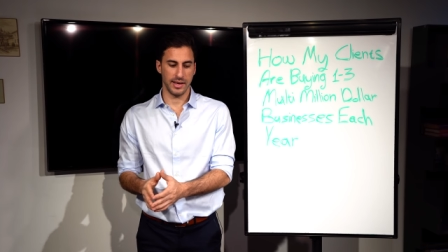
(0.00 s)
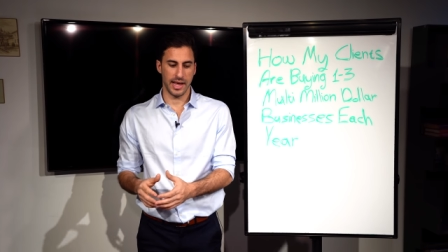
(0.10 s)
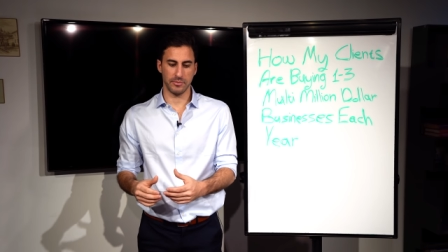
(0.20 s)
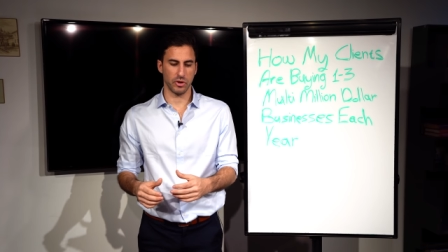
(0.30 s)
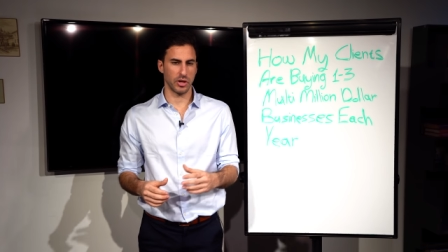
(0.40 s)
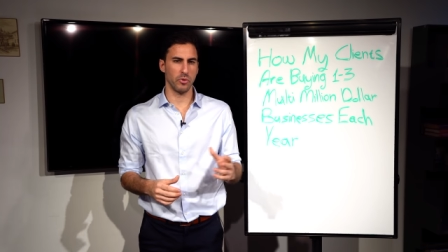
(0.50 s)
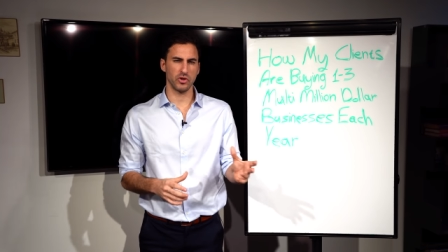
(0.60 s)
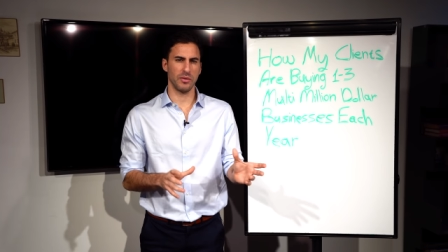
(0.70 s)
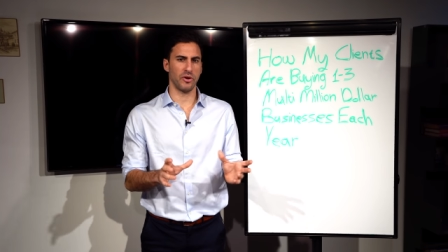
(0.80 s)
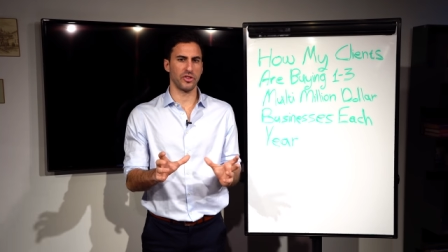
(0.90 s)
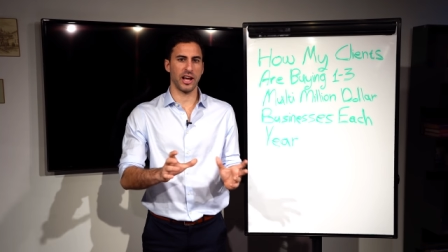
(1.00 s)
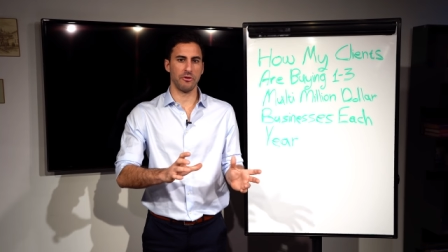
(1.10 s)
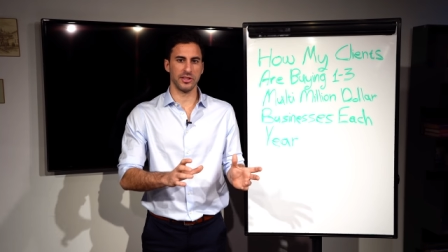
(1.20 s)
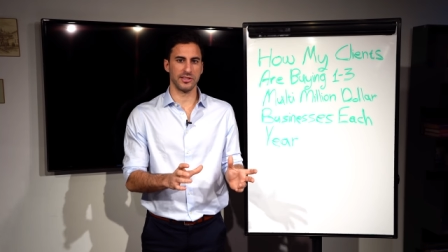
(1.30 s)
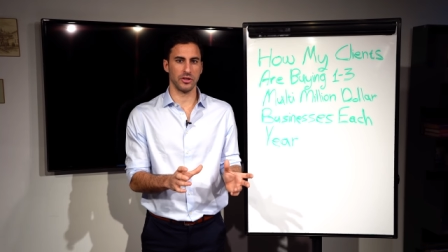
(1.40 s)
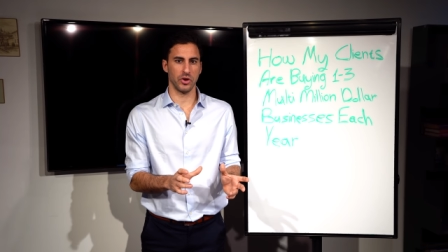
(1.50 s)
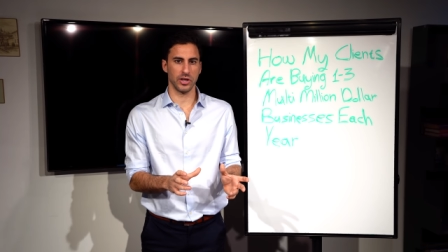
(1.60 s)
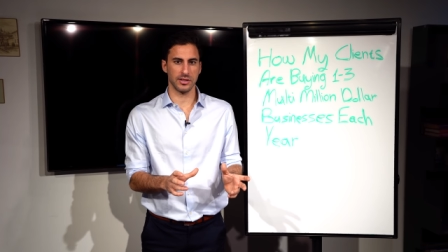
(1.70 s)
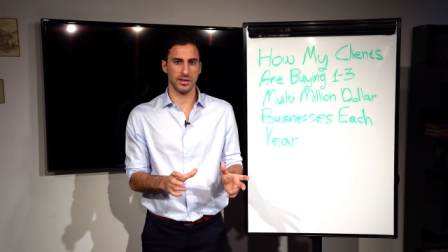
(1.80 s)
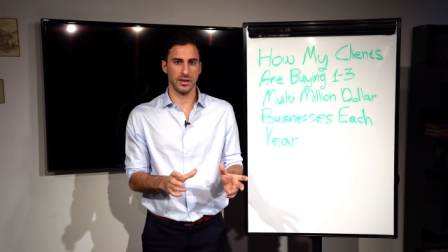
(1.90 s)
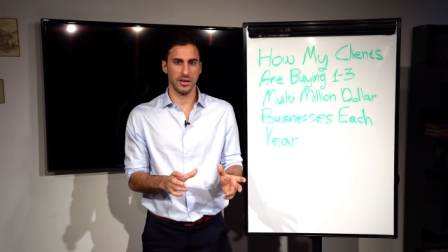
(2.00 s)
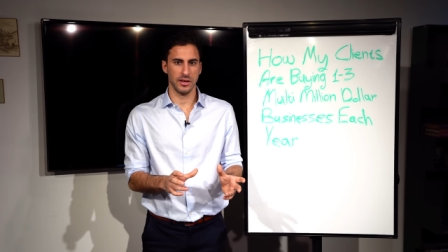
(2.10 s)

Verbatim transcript: And I'm talking mostly about accountants and lawyers